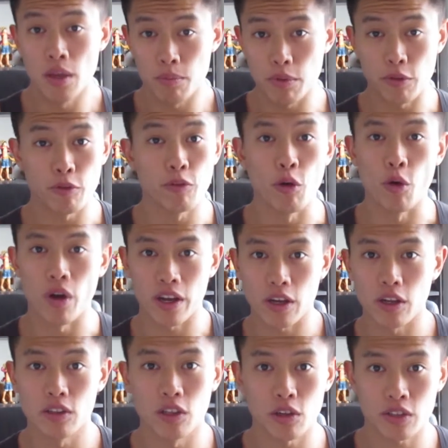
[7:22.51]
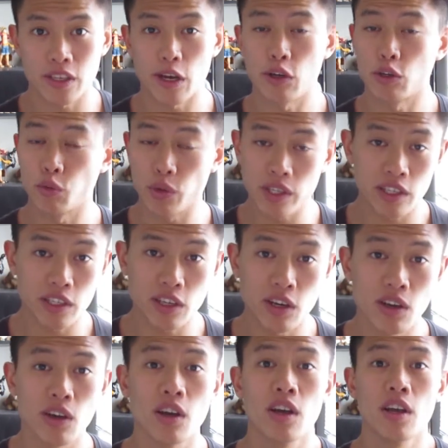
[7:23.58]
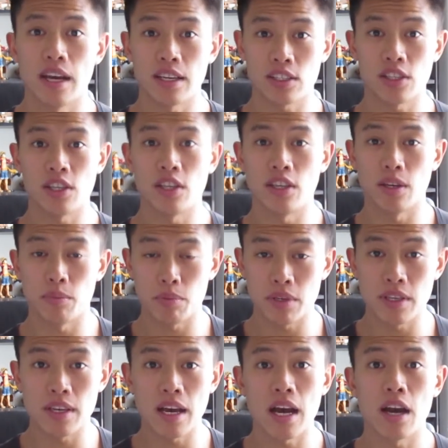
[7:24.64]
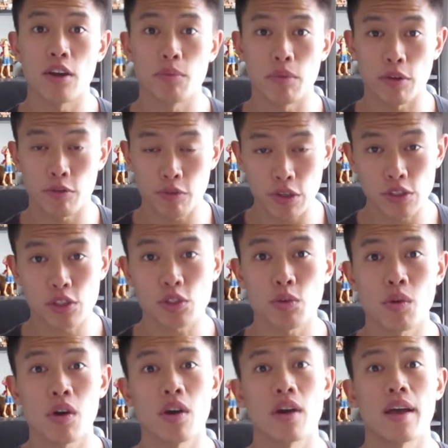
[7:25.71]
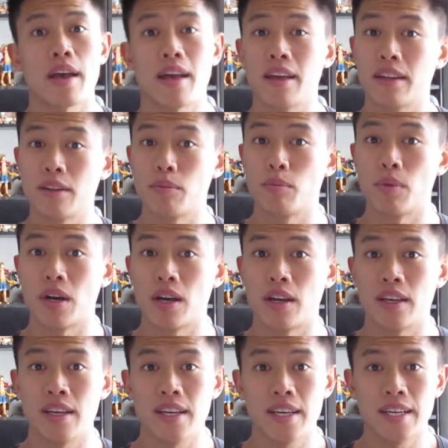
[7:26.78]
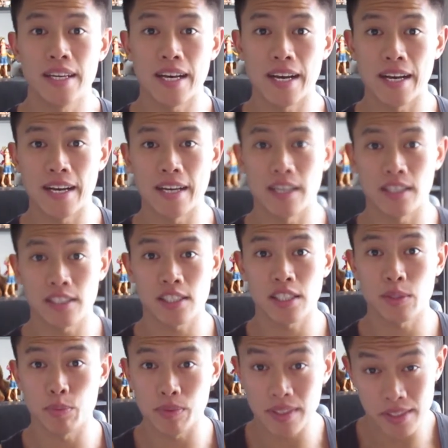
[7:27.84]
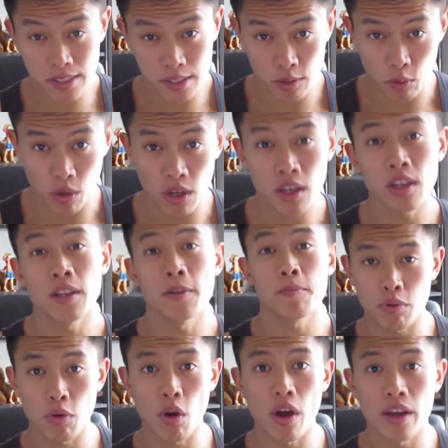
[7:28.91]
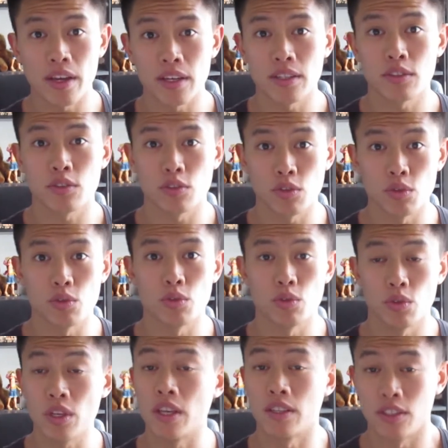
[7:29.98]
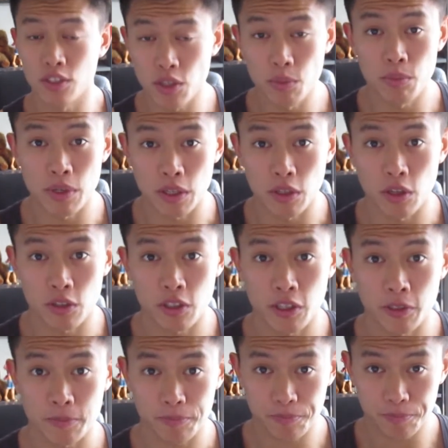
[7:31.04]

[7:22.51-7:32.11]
Before I got locked down a week ago, I actually hit a PR in my front squat and in my split squat prior to the gym being locked down.